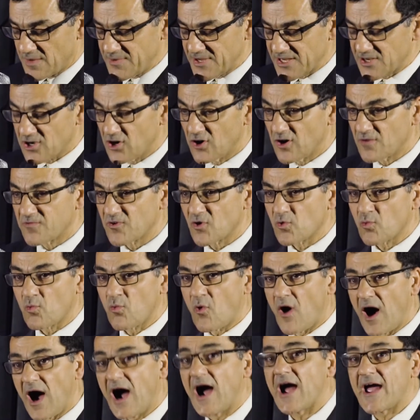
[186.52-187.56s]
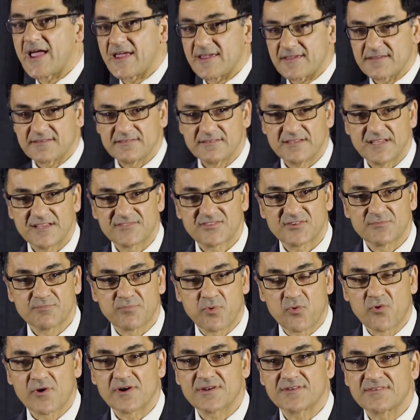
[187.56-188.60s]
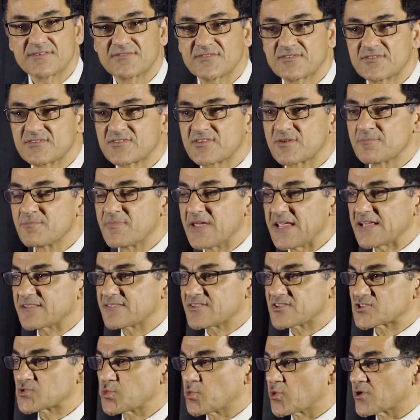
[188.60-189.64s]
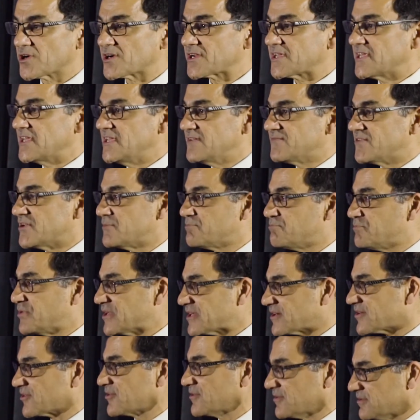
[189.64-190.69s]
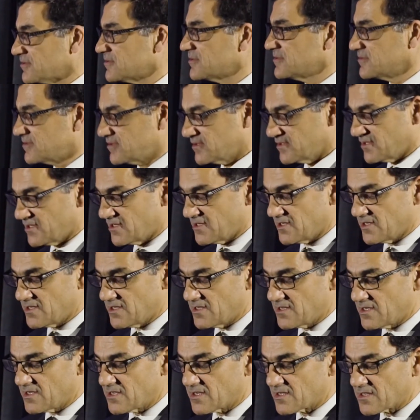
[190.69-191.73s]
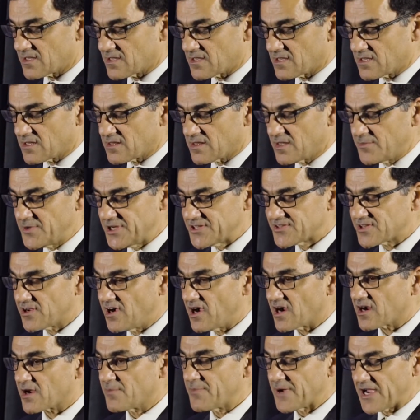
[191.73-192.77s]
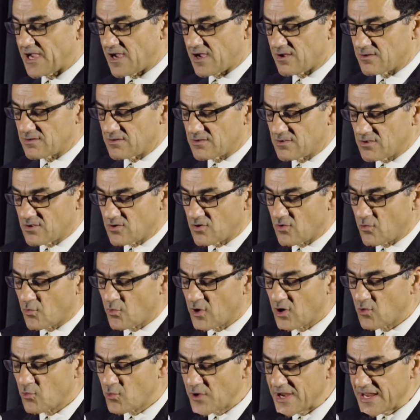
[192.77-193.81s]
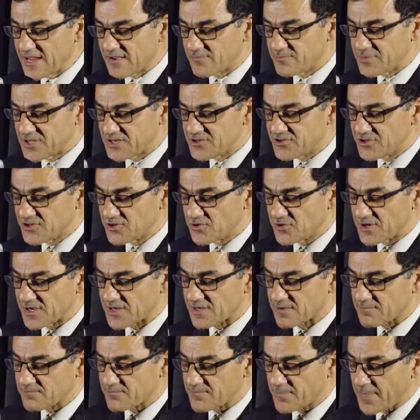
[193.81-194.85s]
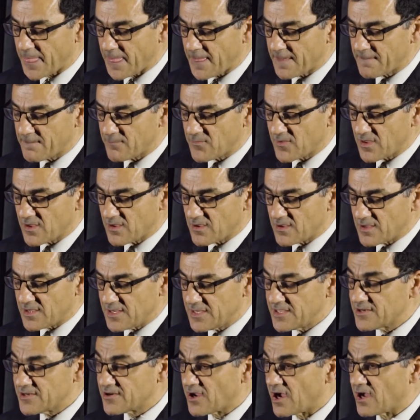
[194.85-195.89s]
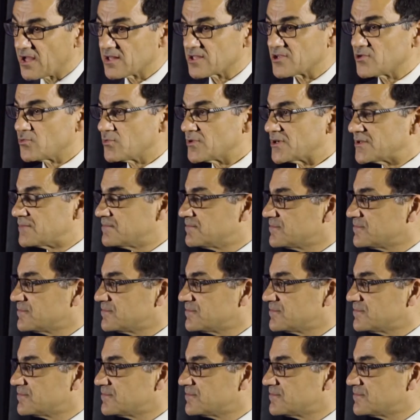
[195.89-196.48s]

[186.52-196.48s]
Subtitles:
me go over why it's important to make this work even bigger. Let me talk about what we have been doing in Hollywood.